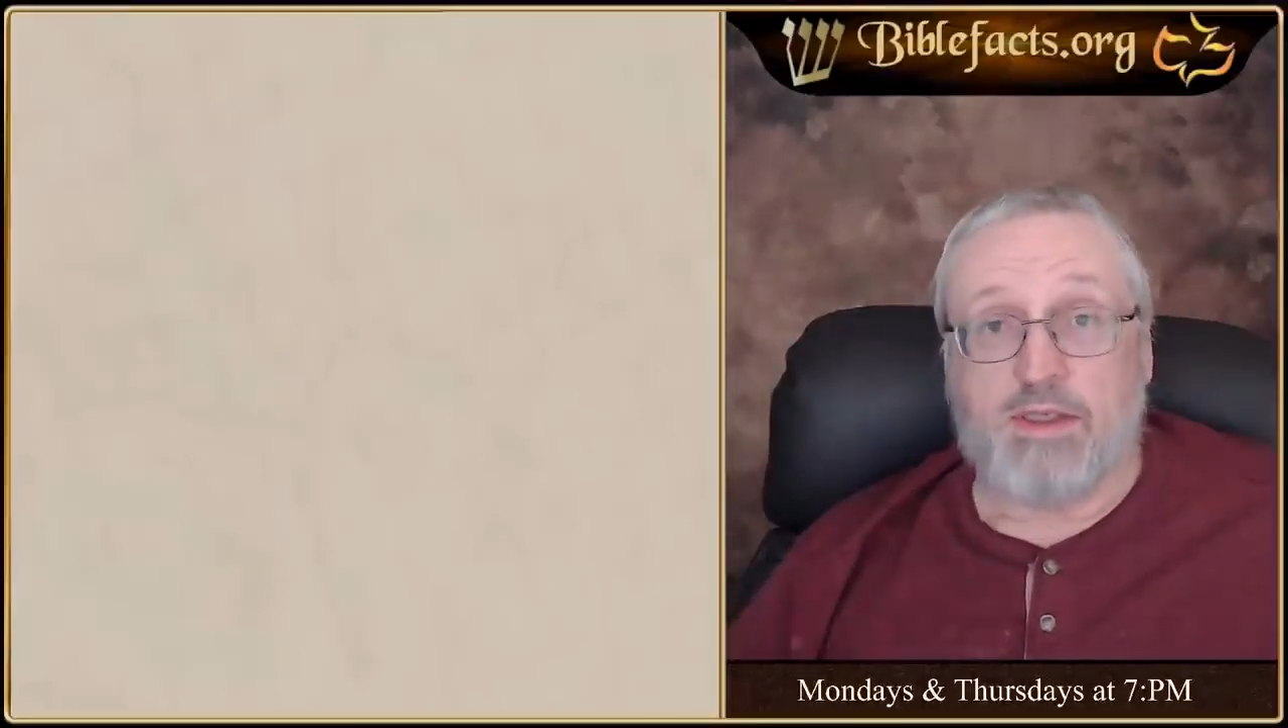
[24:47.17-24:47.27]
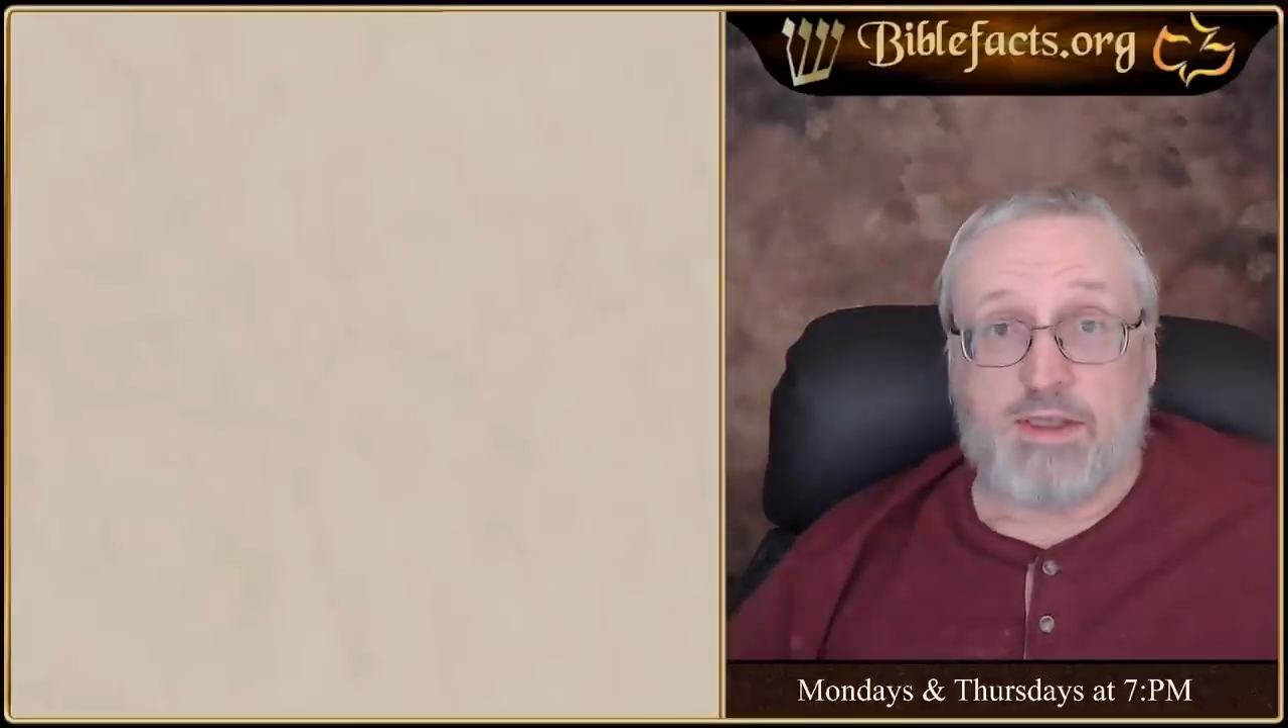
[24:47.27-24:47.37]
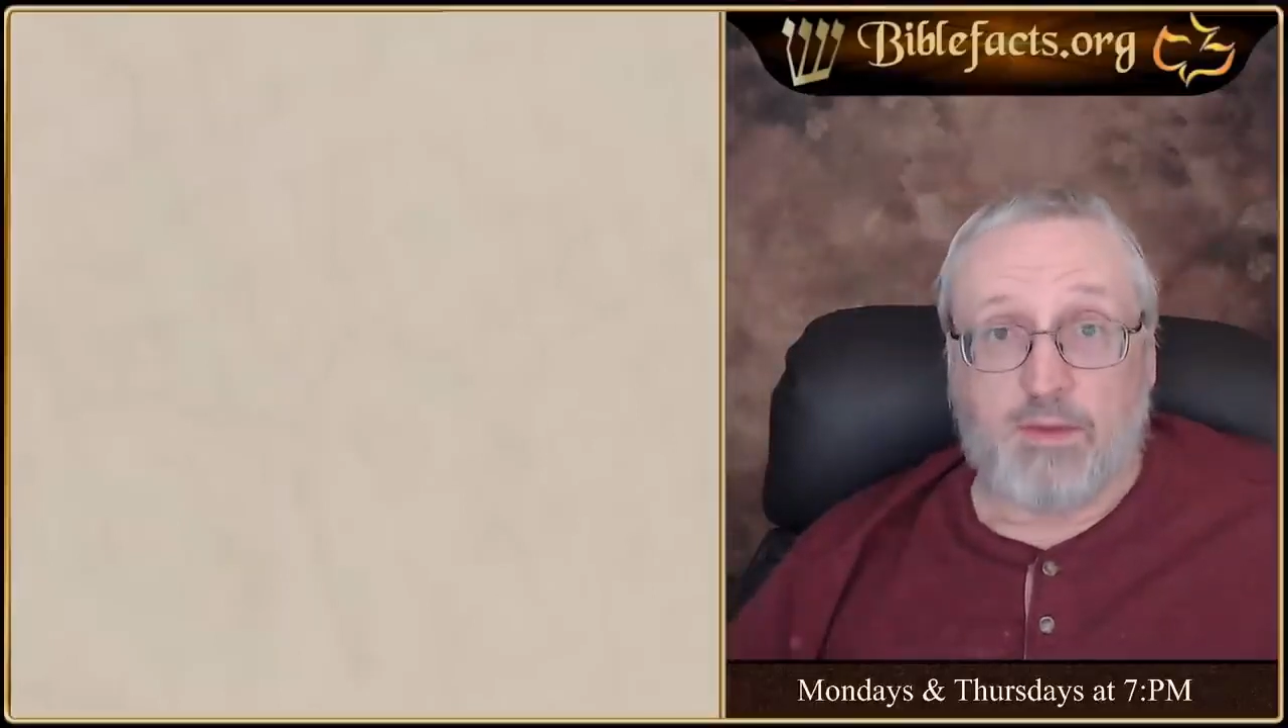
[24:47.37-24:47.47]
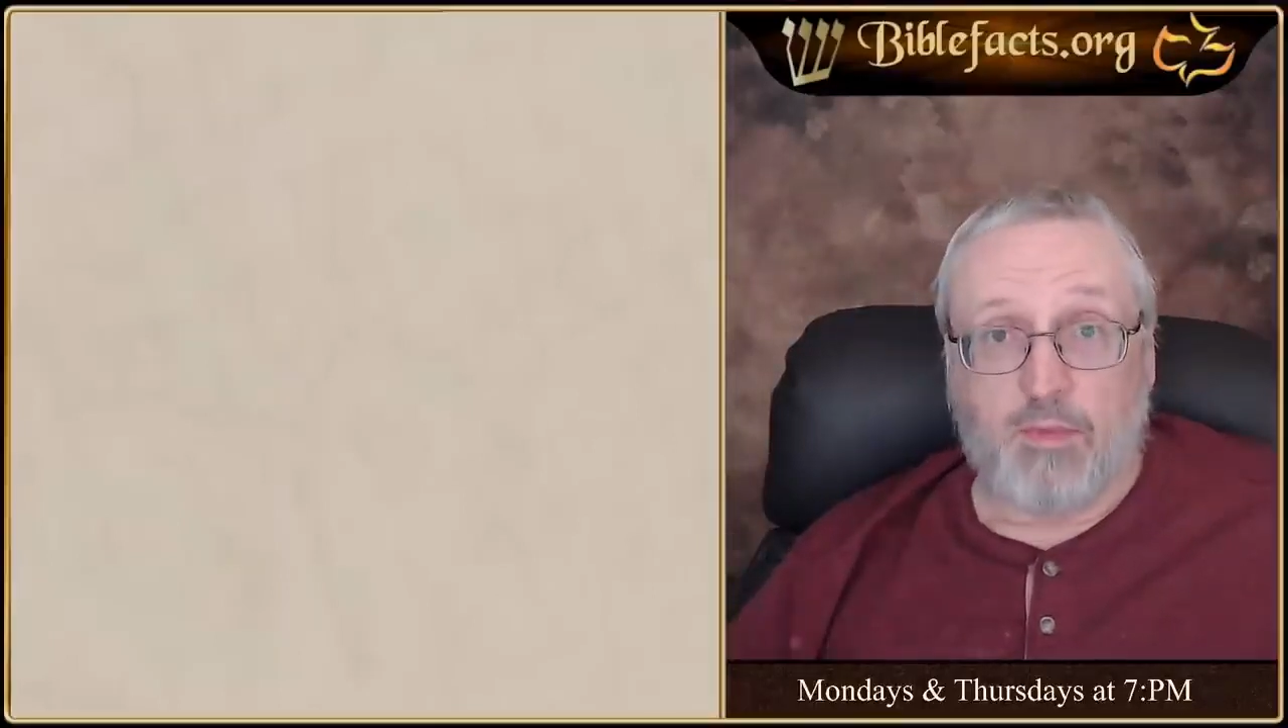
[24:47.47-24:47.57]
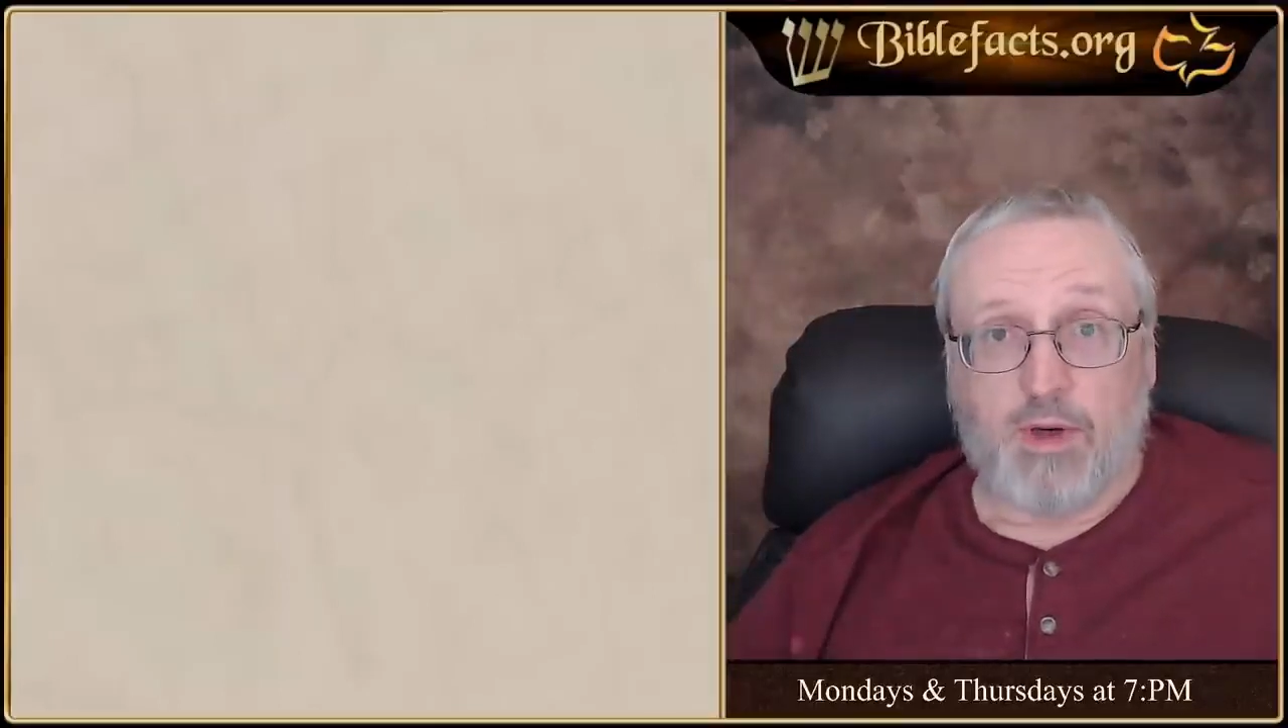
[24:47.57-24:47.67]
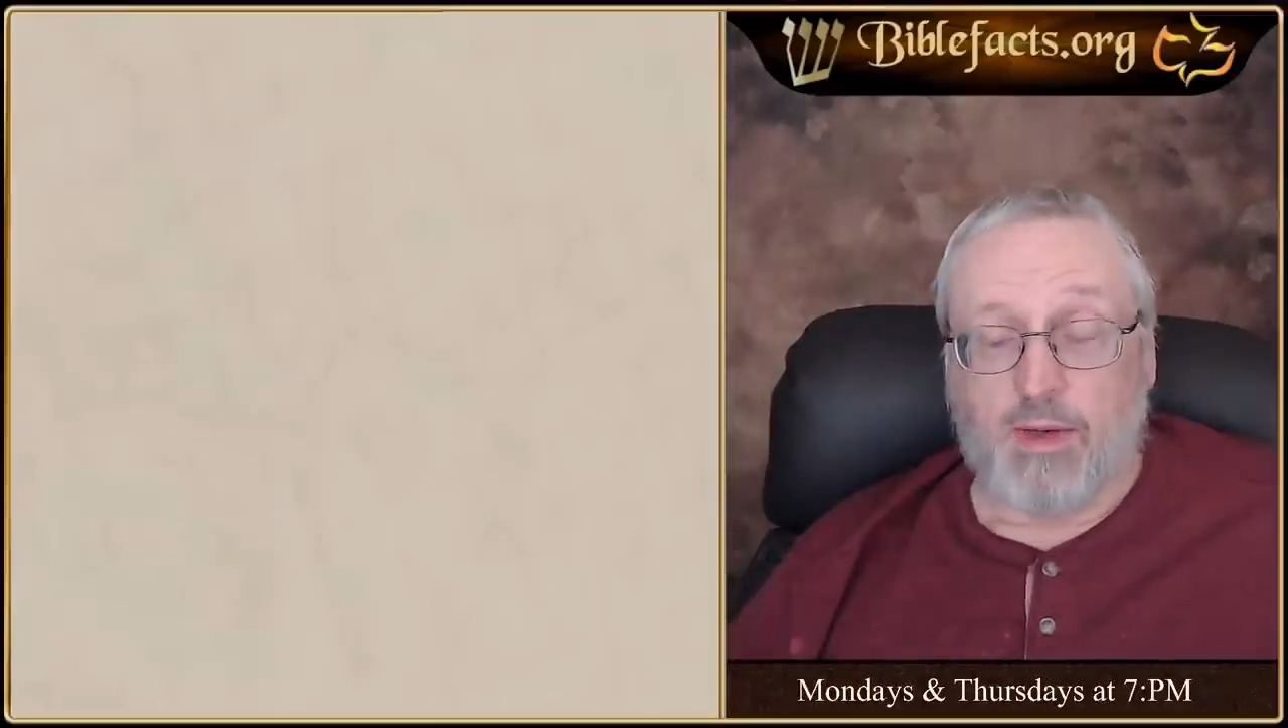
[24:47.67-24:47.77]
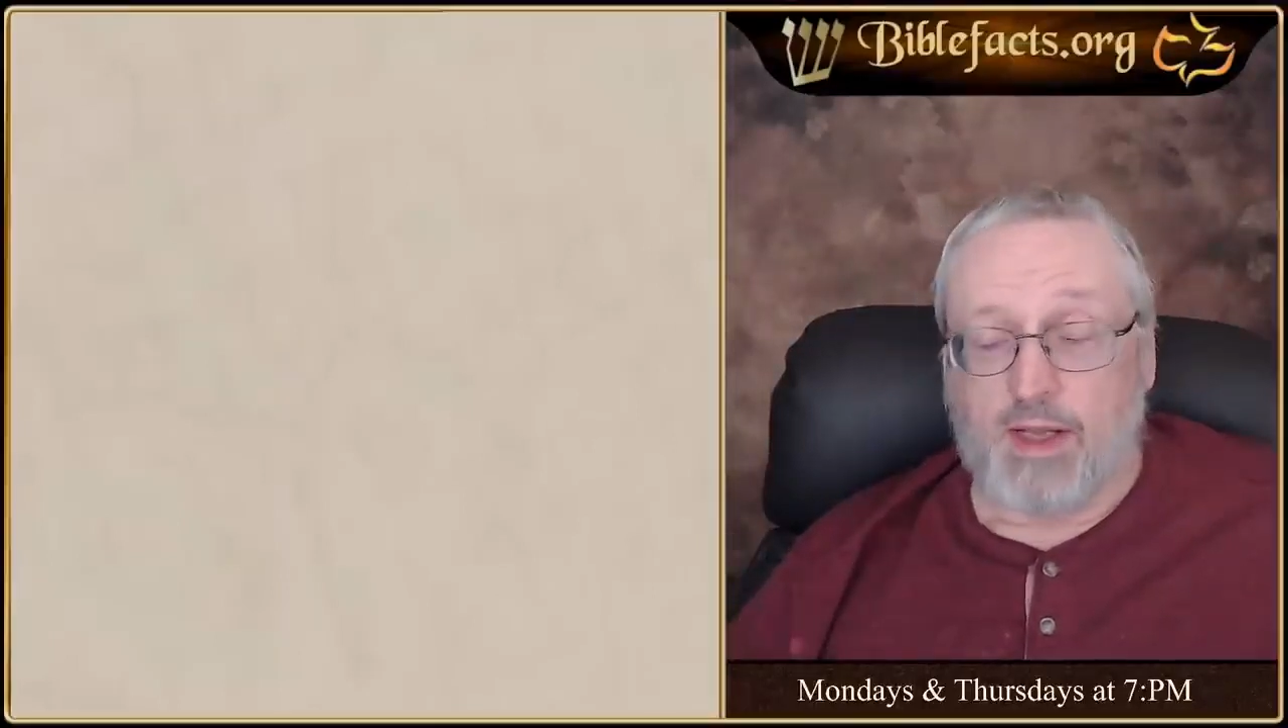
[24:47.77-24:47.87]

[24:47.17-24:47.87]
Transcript: December